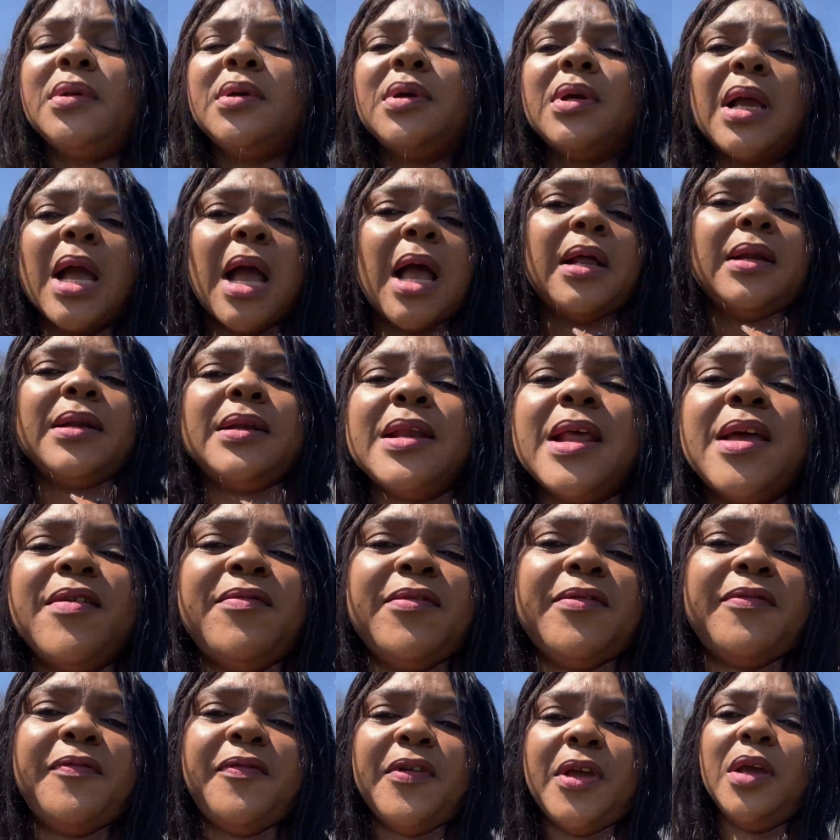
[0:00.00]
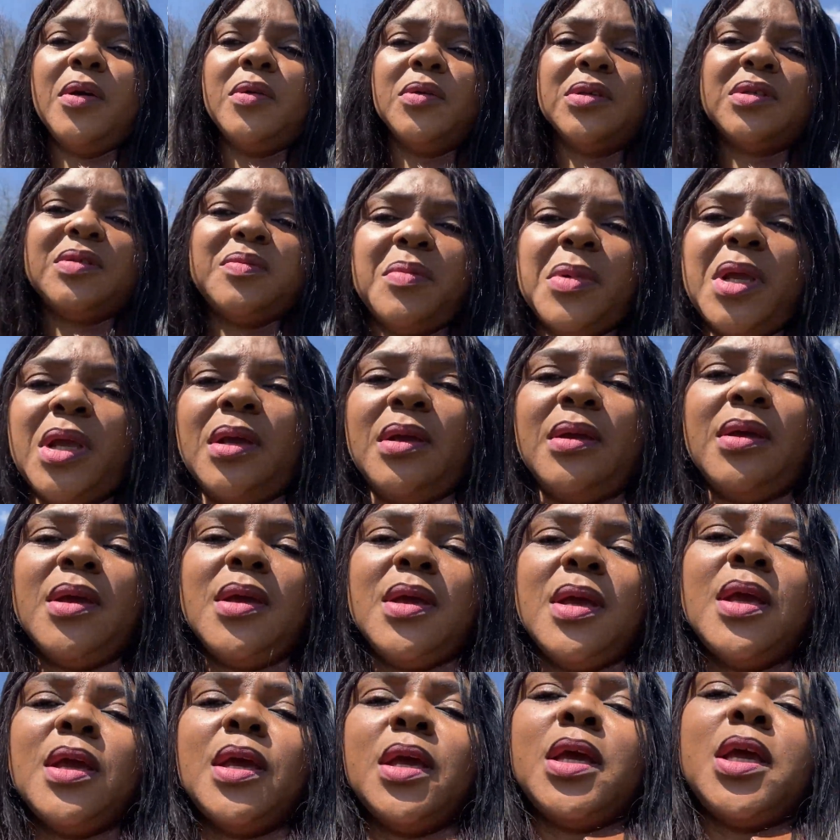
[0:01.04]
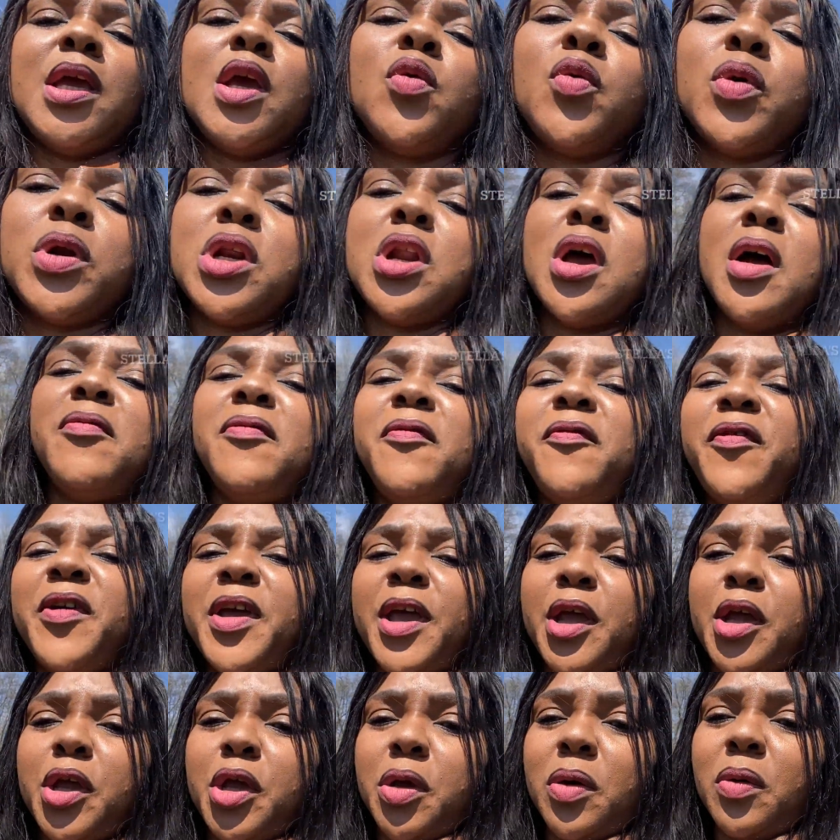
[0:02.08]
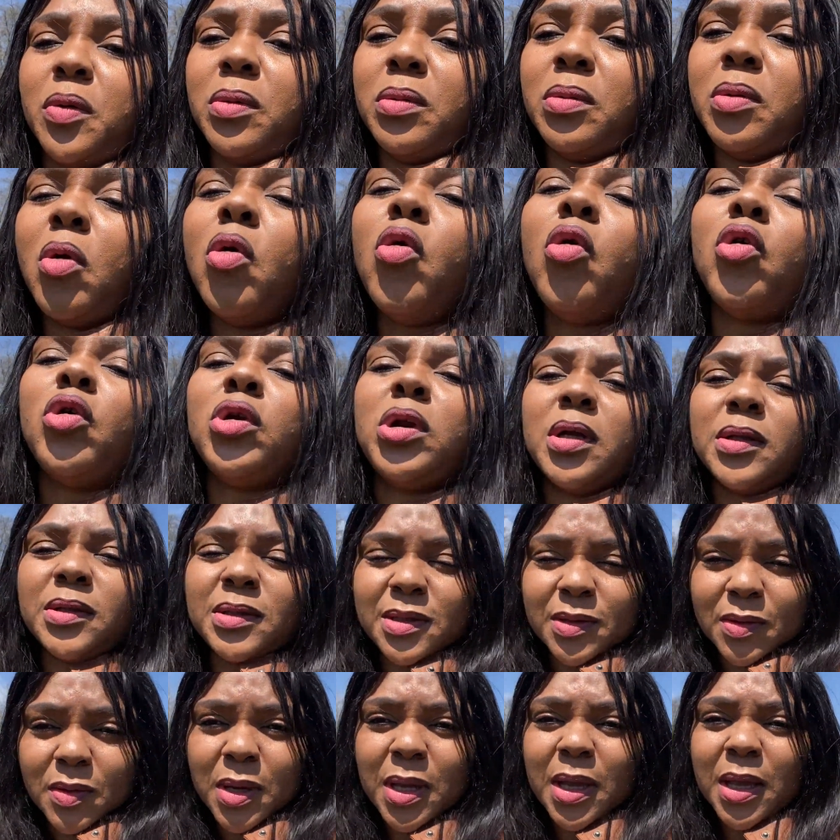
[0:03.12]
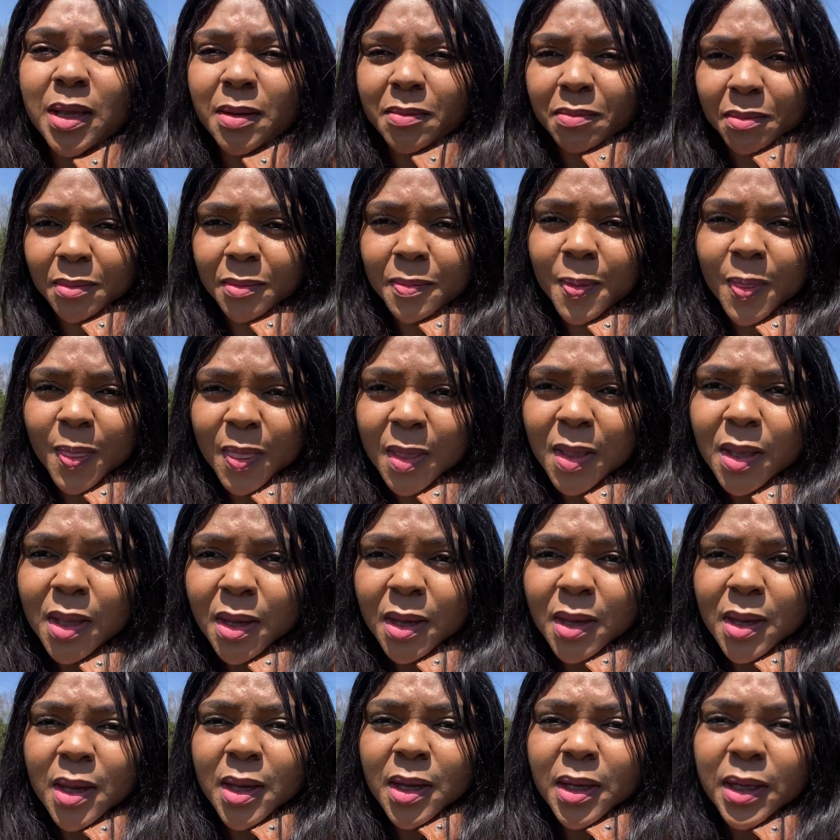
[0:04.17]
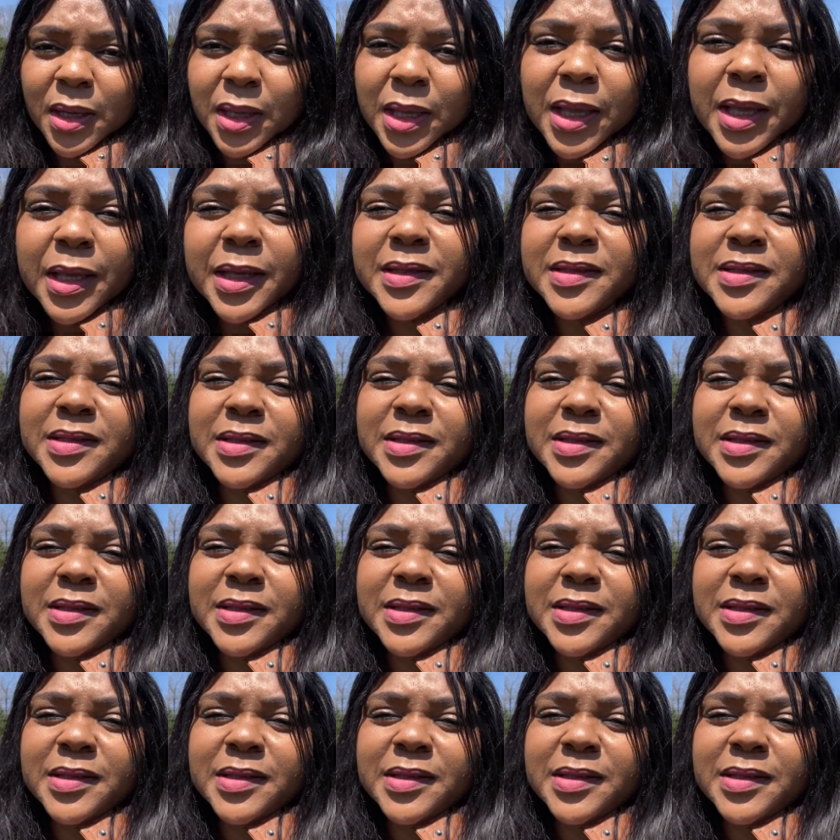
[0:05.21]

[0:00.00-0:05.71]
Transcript: God never fails me. He will not fail you. Hold on to Him. He is